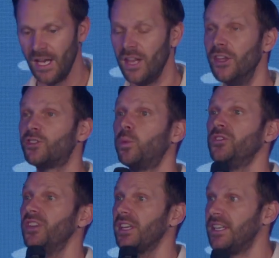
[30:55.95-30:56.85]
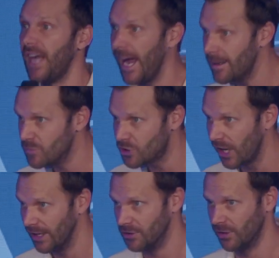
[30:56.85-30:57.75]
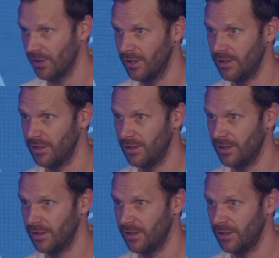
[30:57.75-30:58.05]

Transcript: This was a game changer.